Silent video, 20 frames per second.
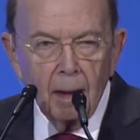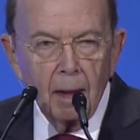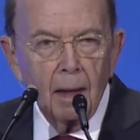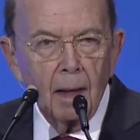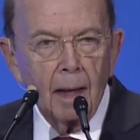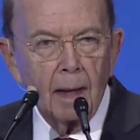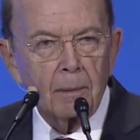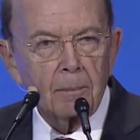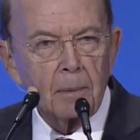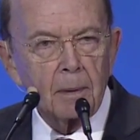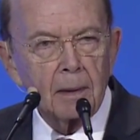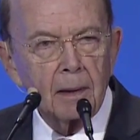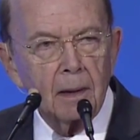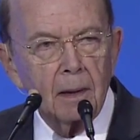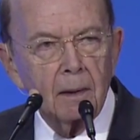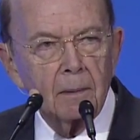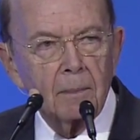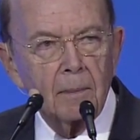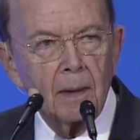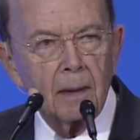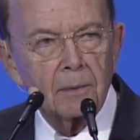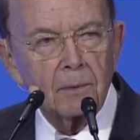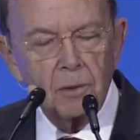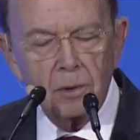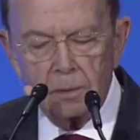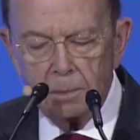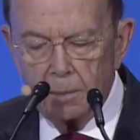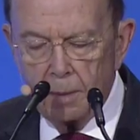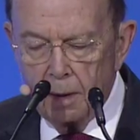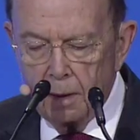I believe that
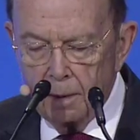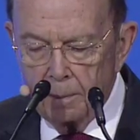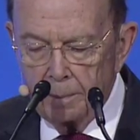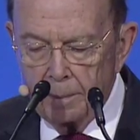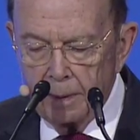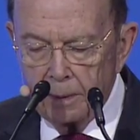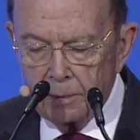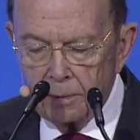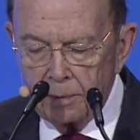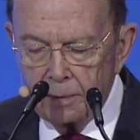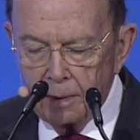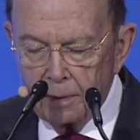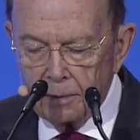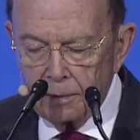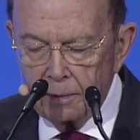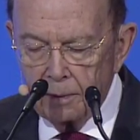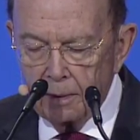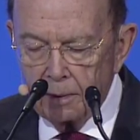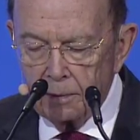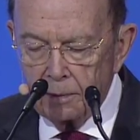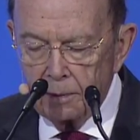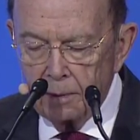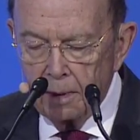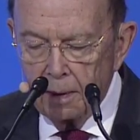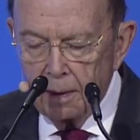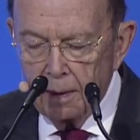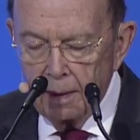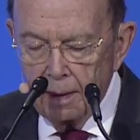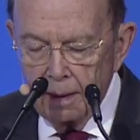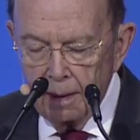small businesses
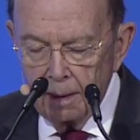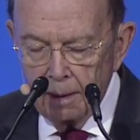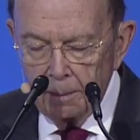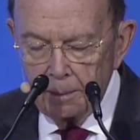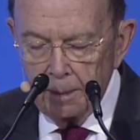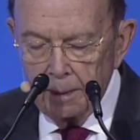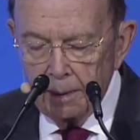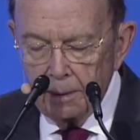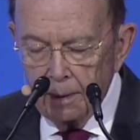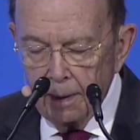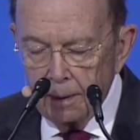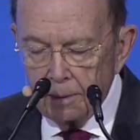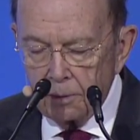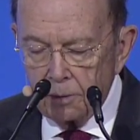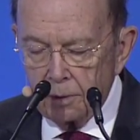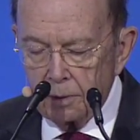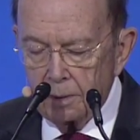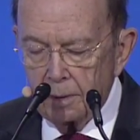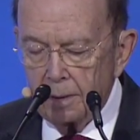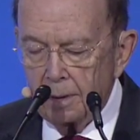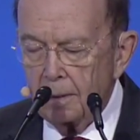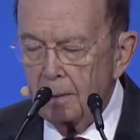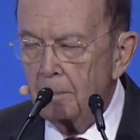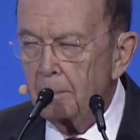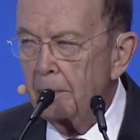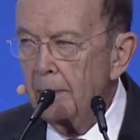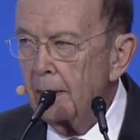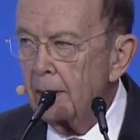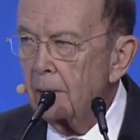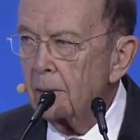are potentially the
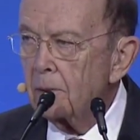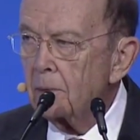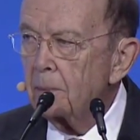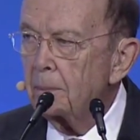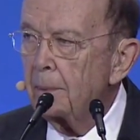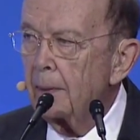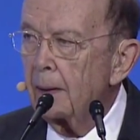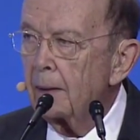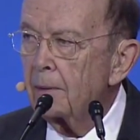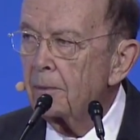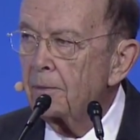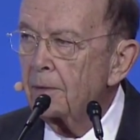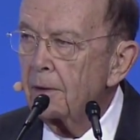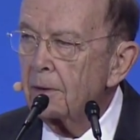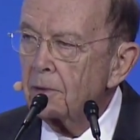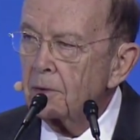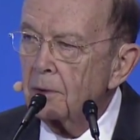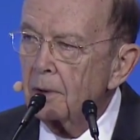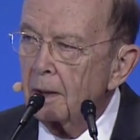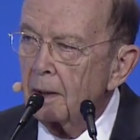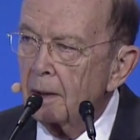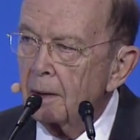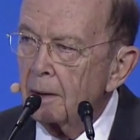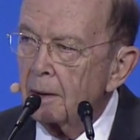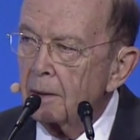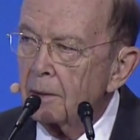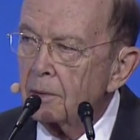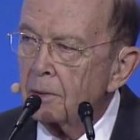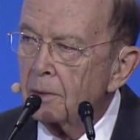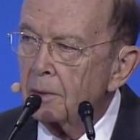biggest
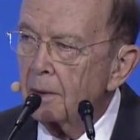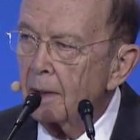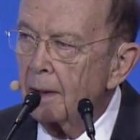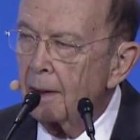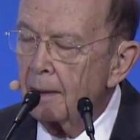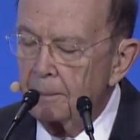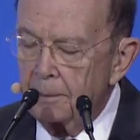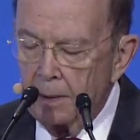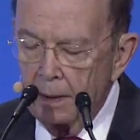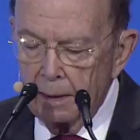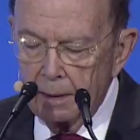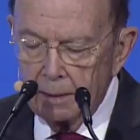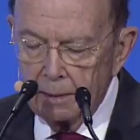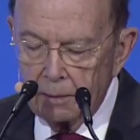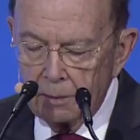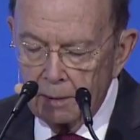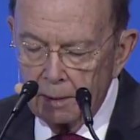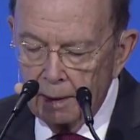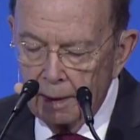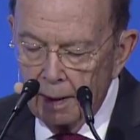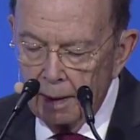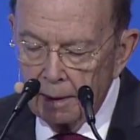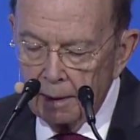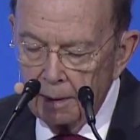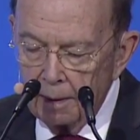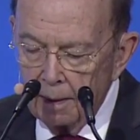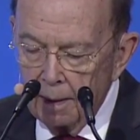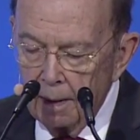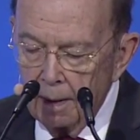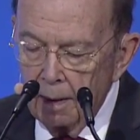beneficiaries of the internet
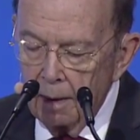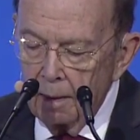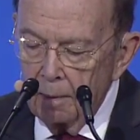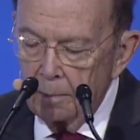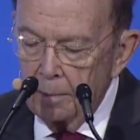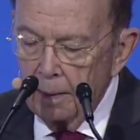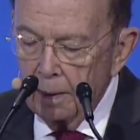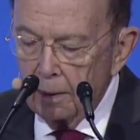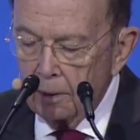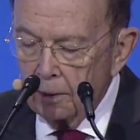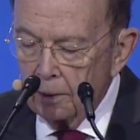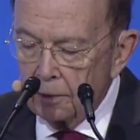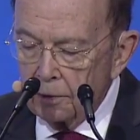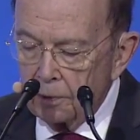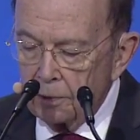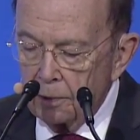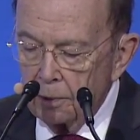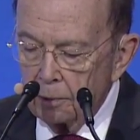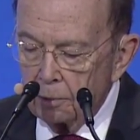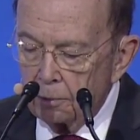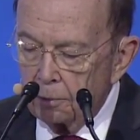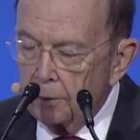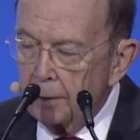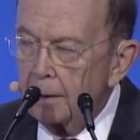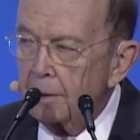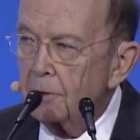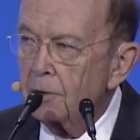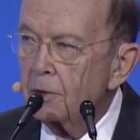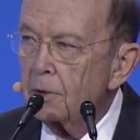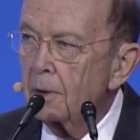because the
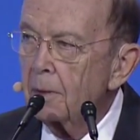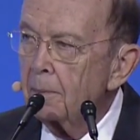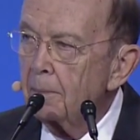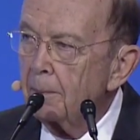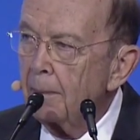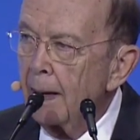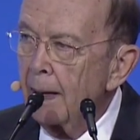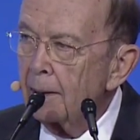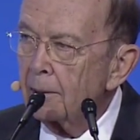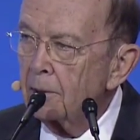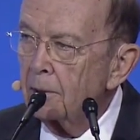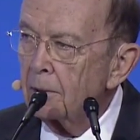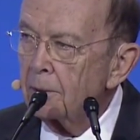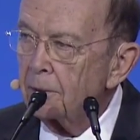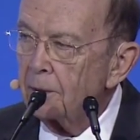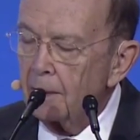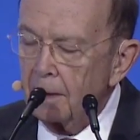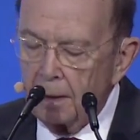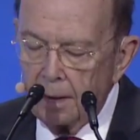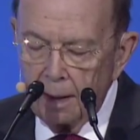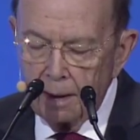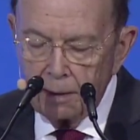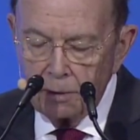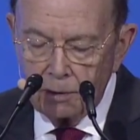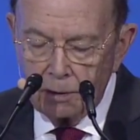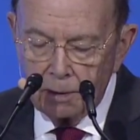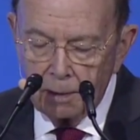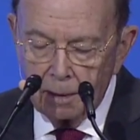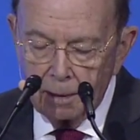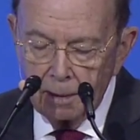reach
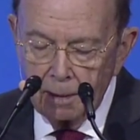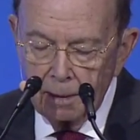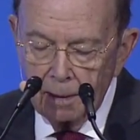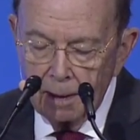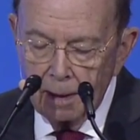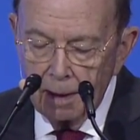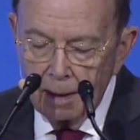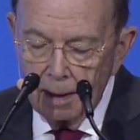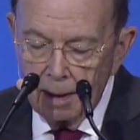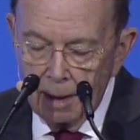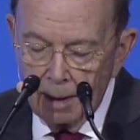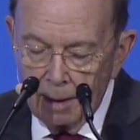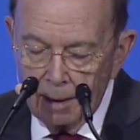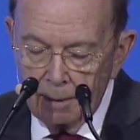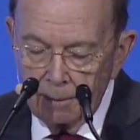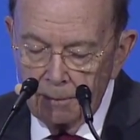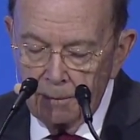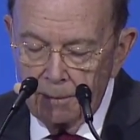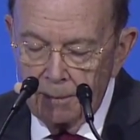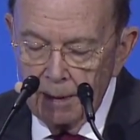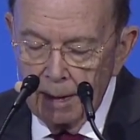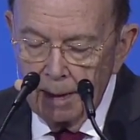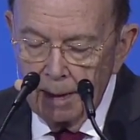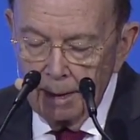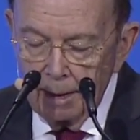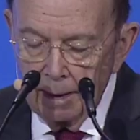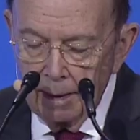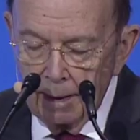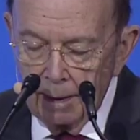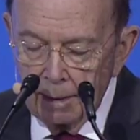magnification of
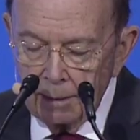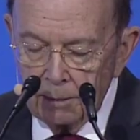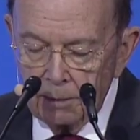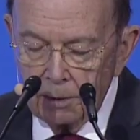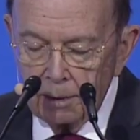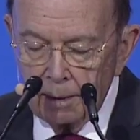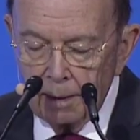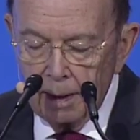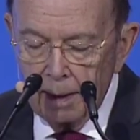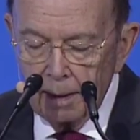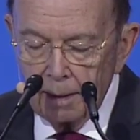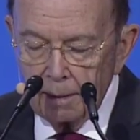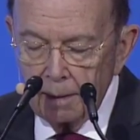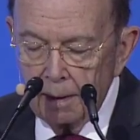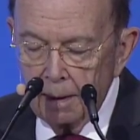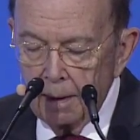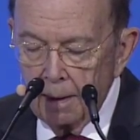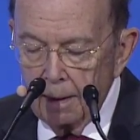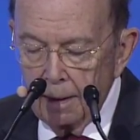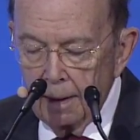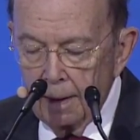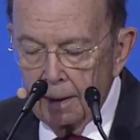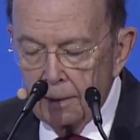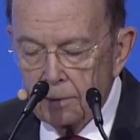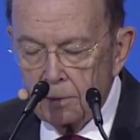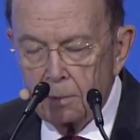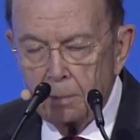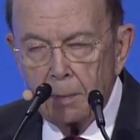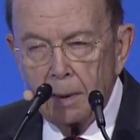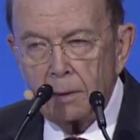internet
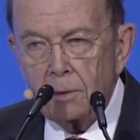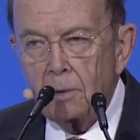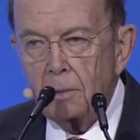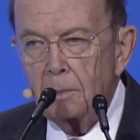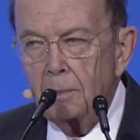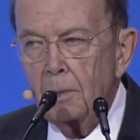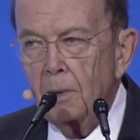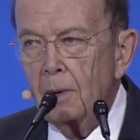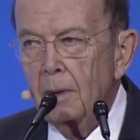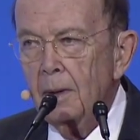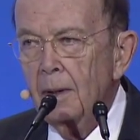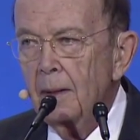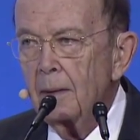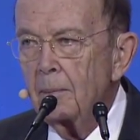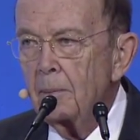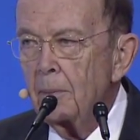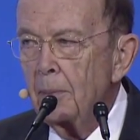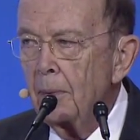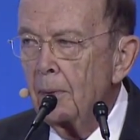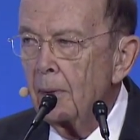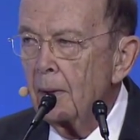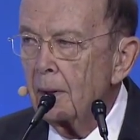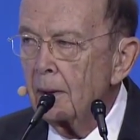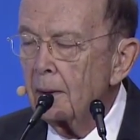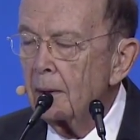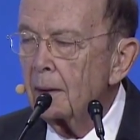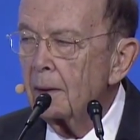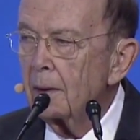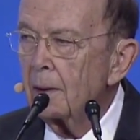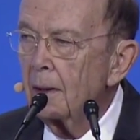is much more
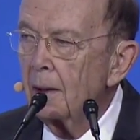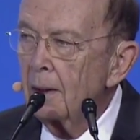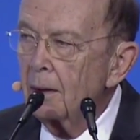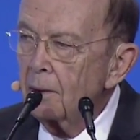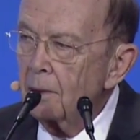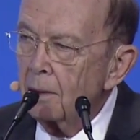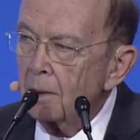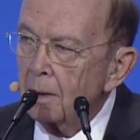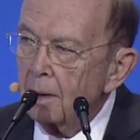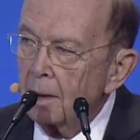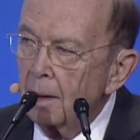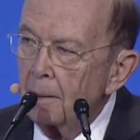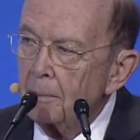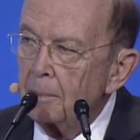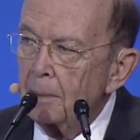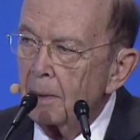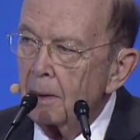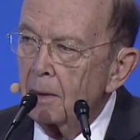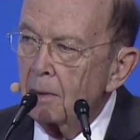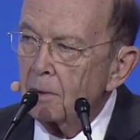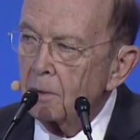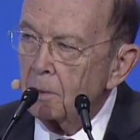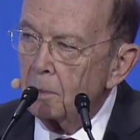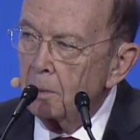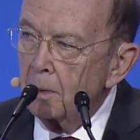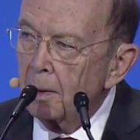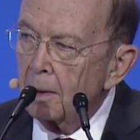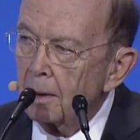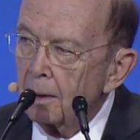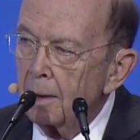important to companies
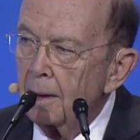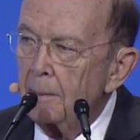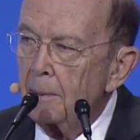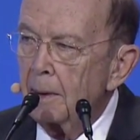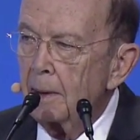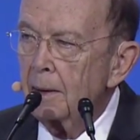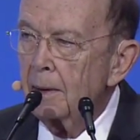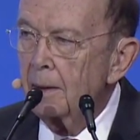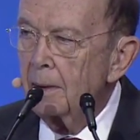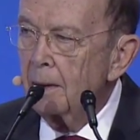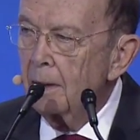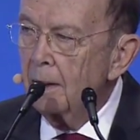with limited